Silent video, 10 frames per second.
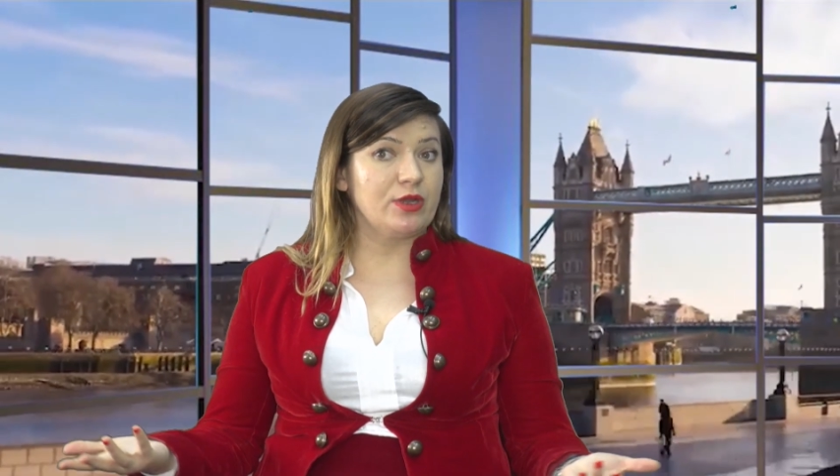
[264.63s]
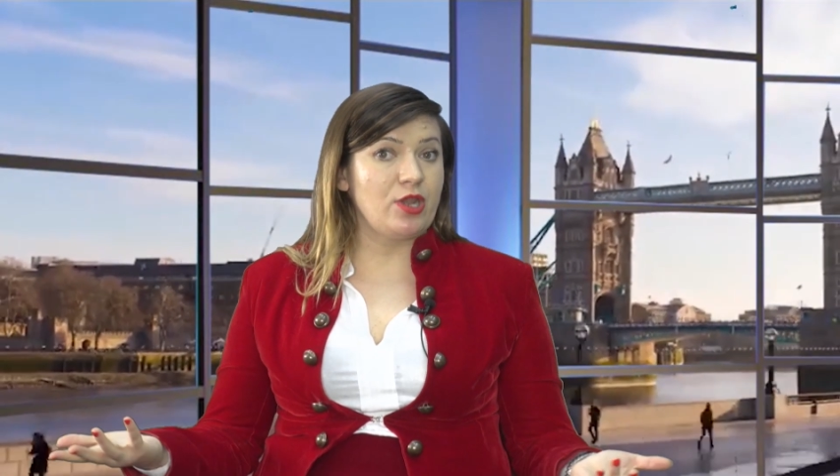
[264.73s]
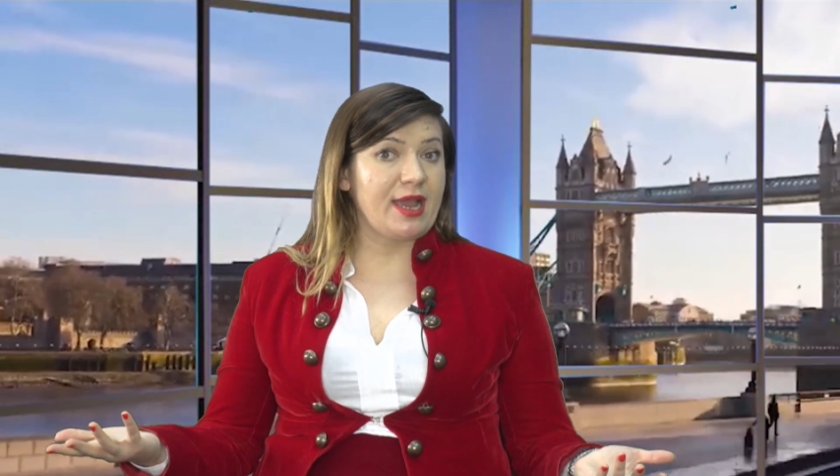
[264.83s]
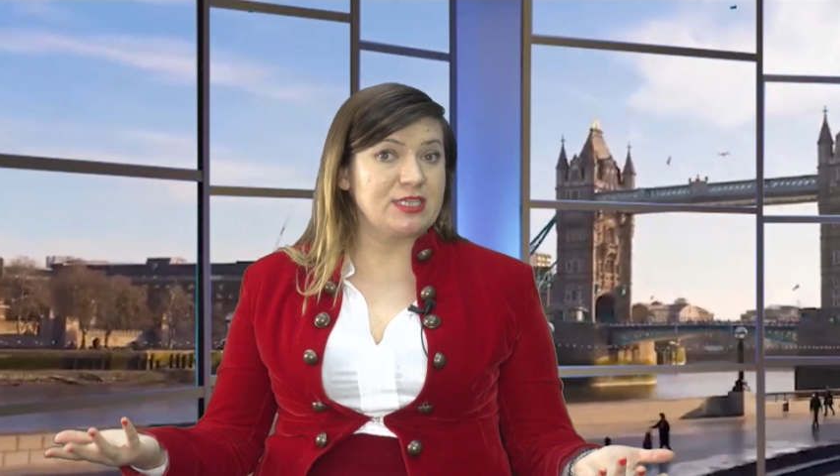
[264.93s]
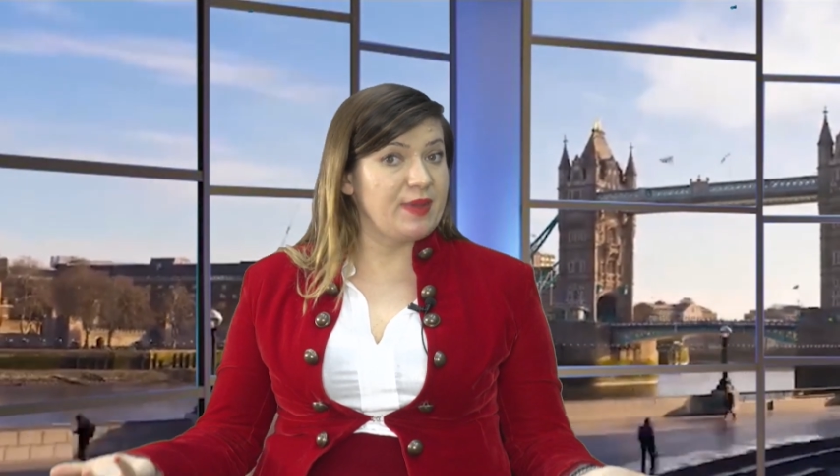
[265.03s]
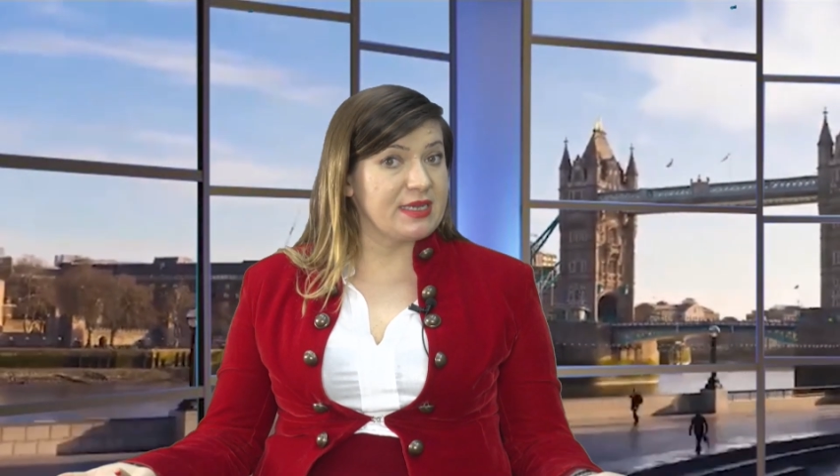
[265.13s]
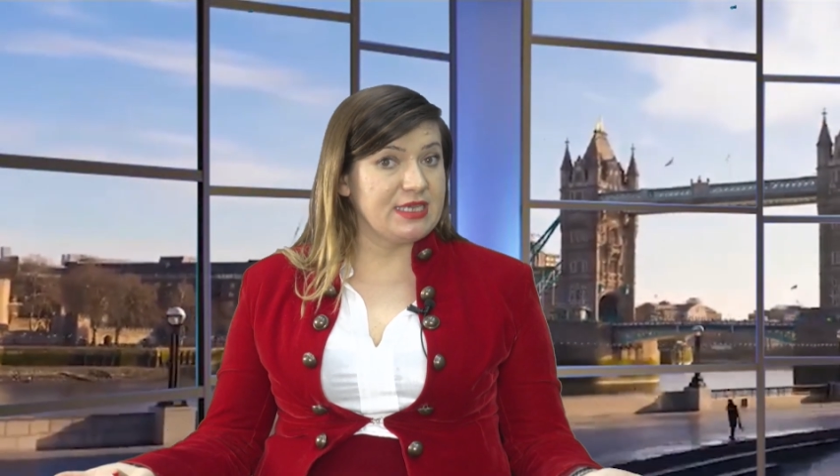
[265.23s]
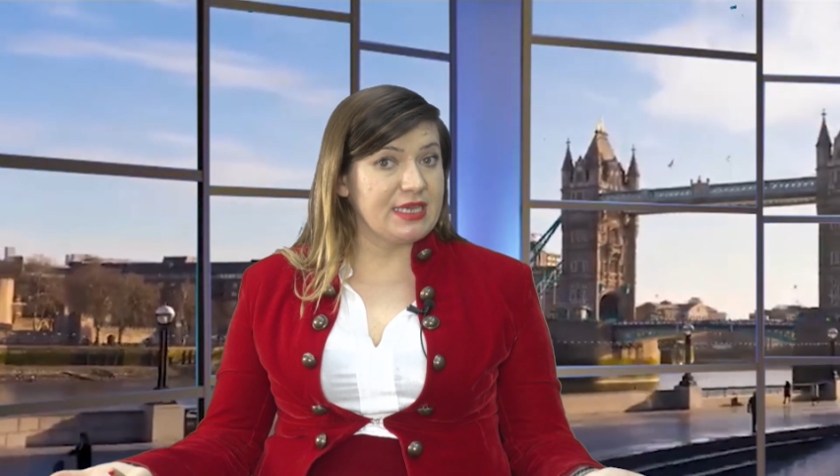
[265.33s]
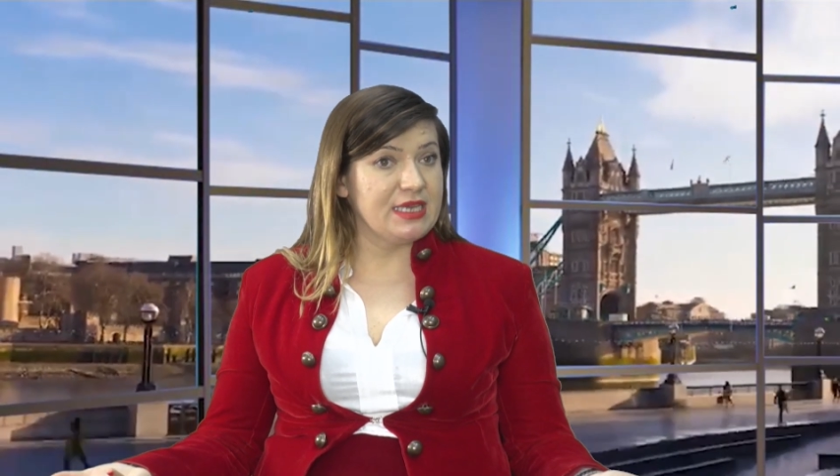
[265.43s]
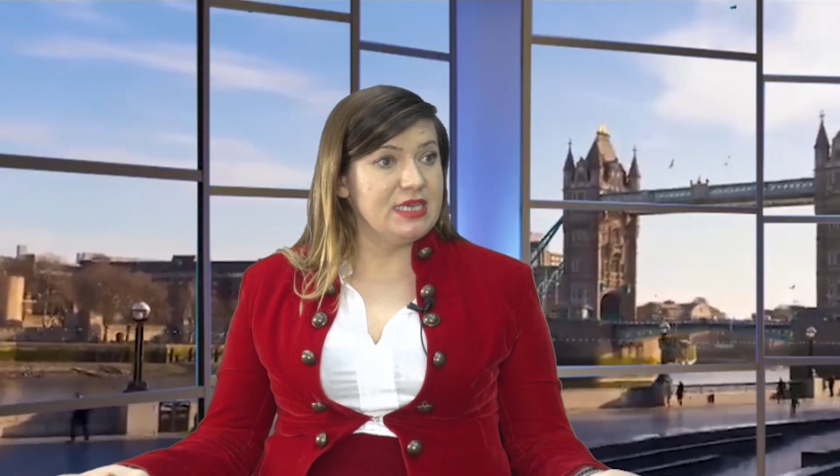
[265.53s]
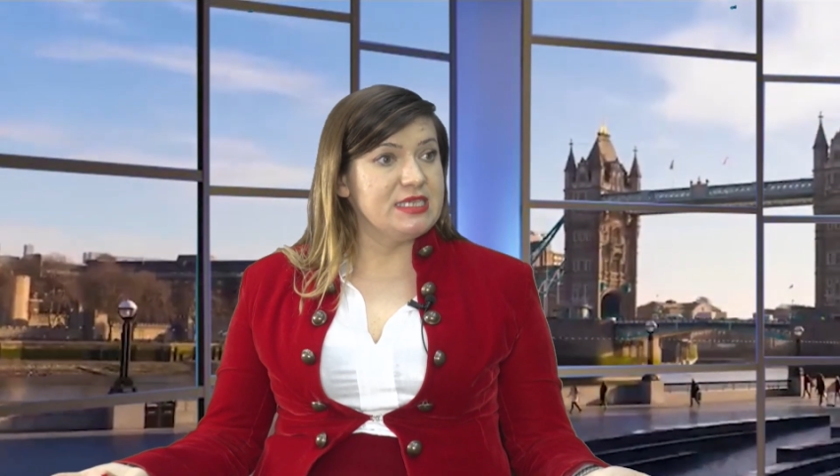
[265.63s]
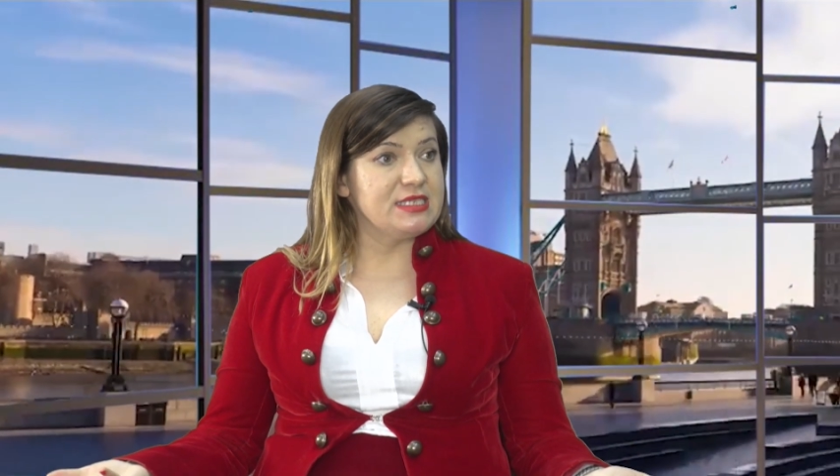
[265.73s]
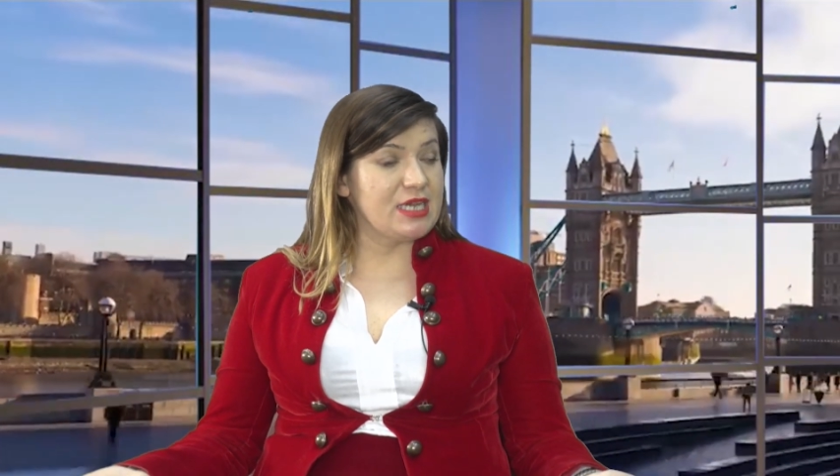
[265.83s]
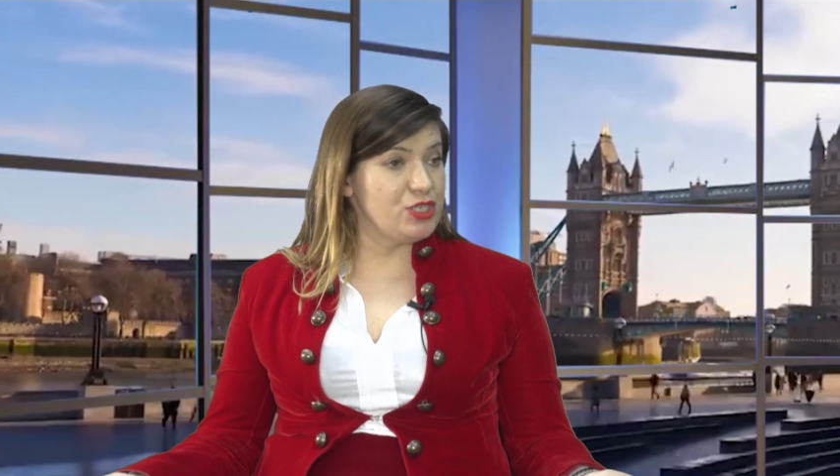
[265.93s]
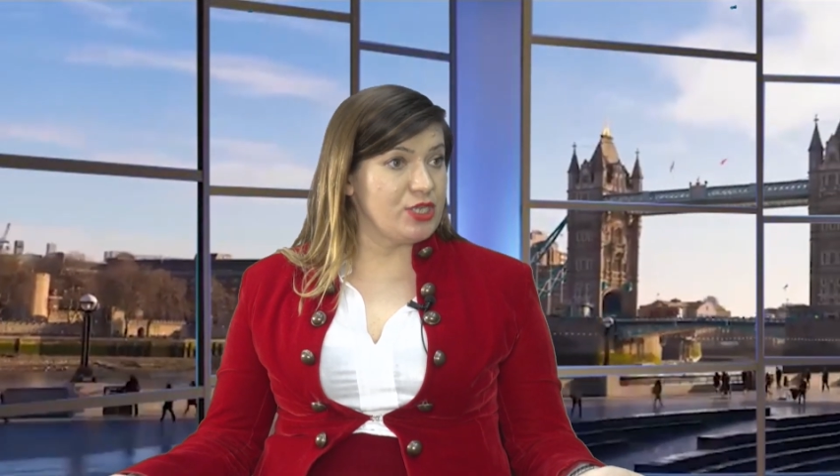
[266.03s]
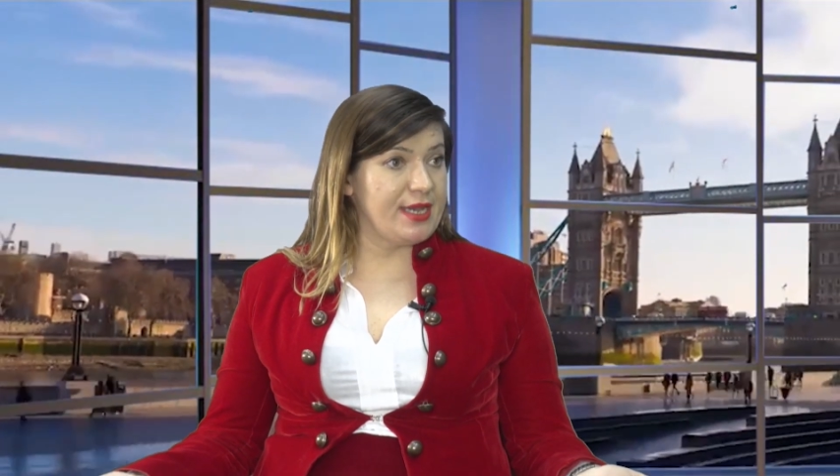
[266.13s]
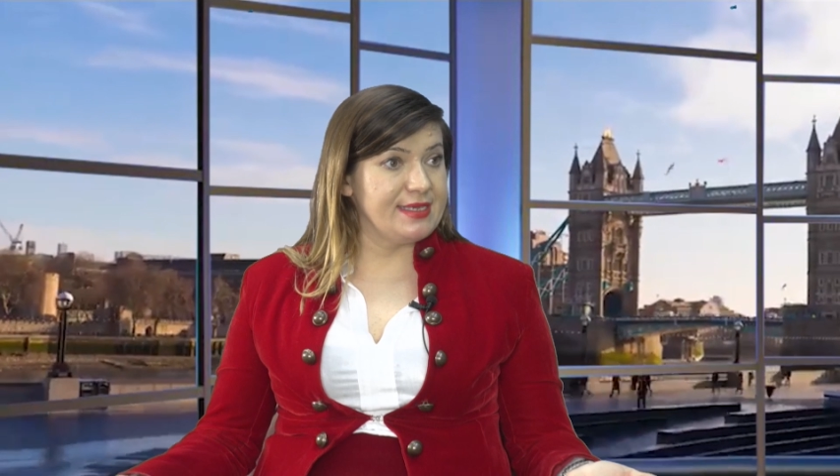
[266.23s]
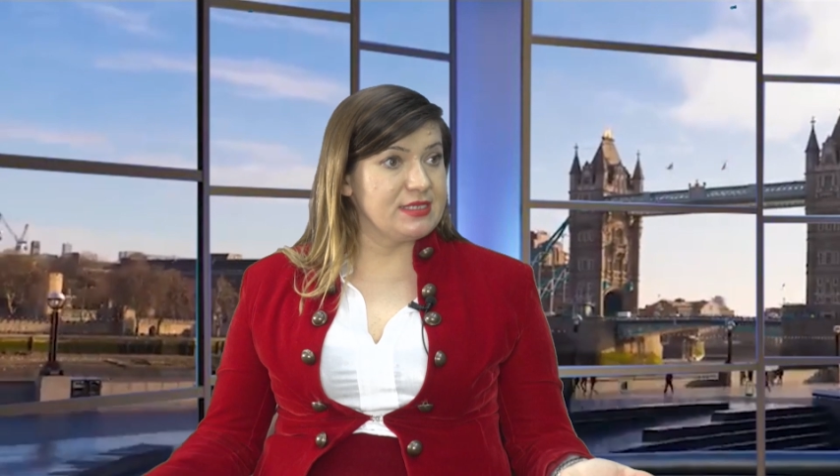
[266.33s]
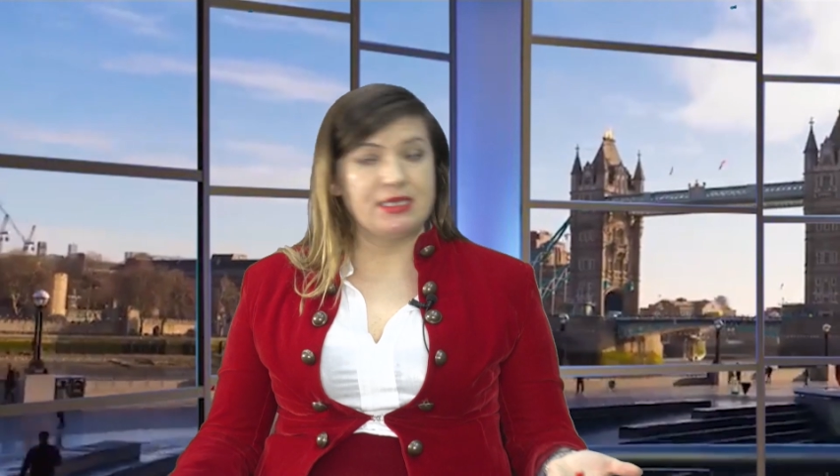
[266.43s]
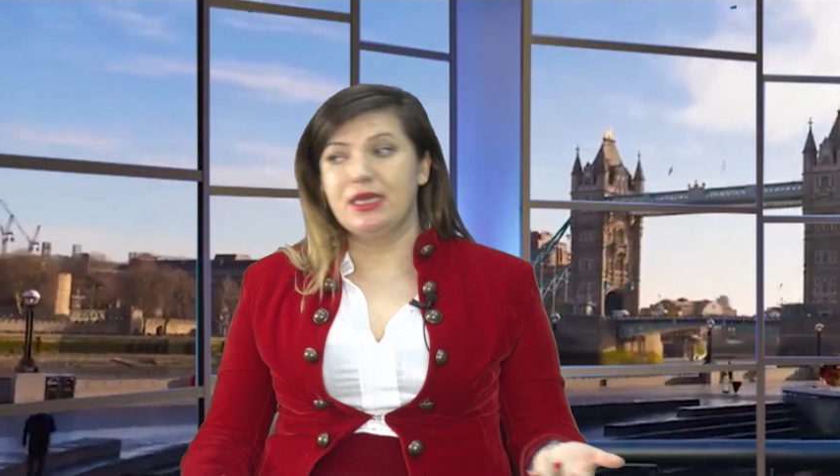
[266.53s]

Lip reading: we're not expecting, such as